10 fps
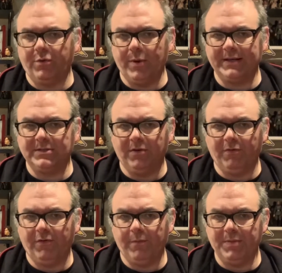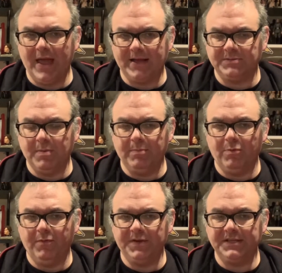Quicksilver from the X-Men
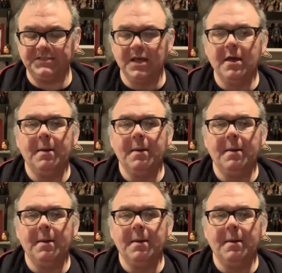movies.